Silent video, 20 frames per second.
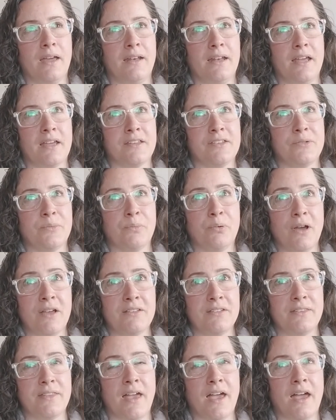
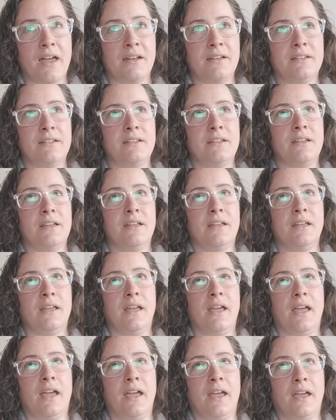express that
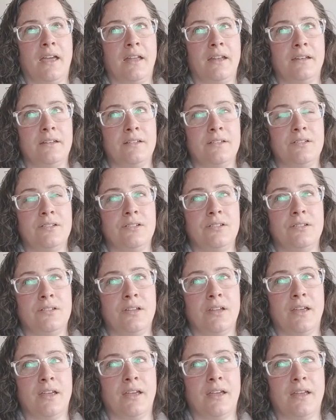and
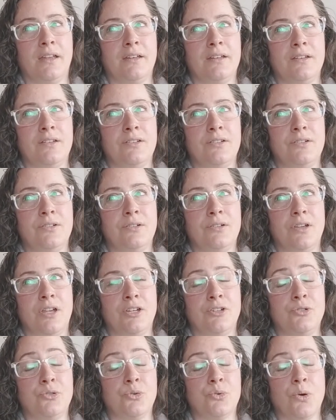
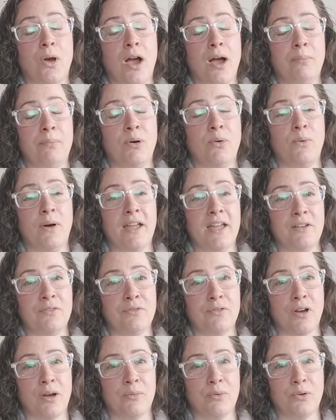drop away
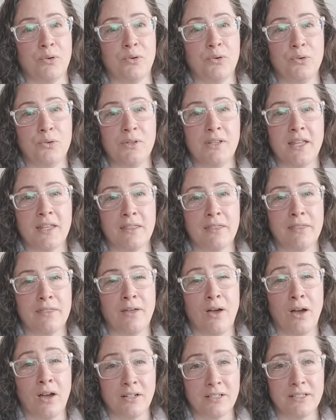from who they
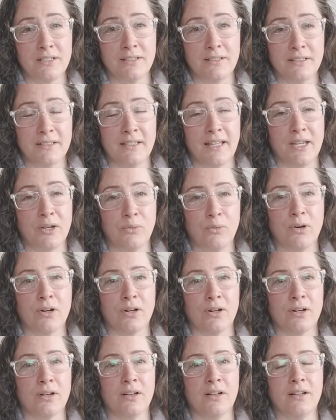thought they
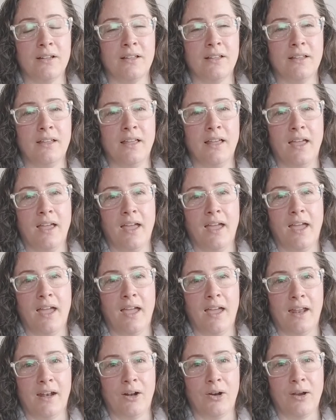were,
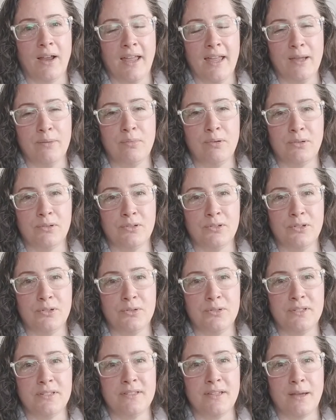and are able to
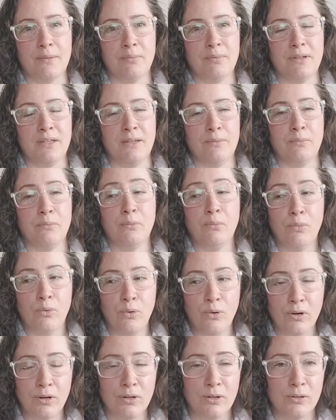step
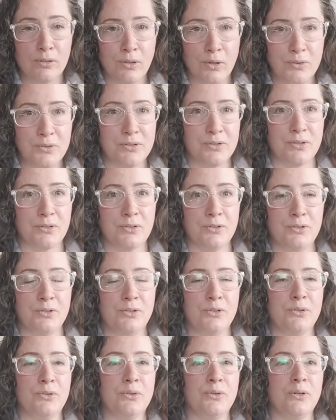more closer
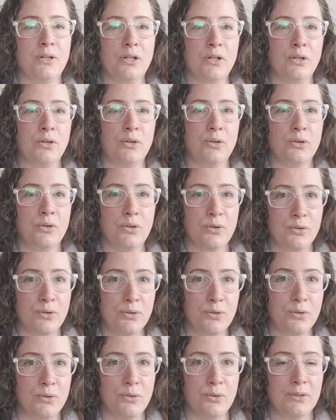to
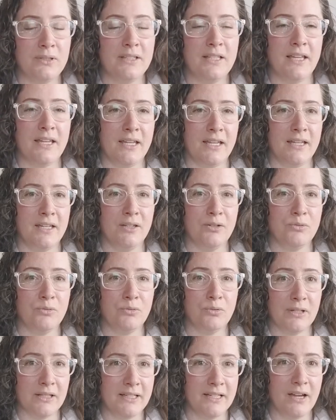who they
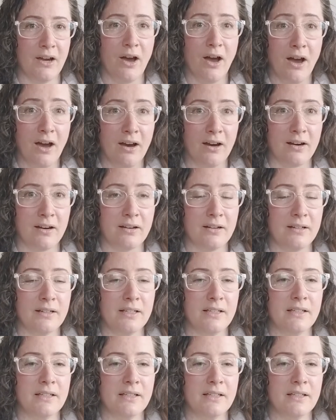really are,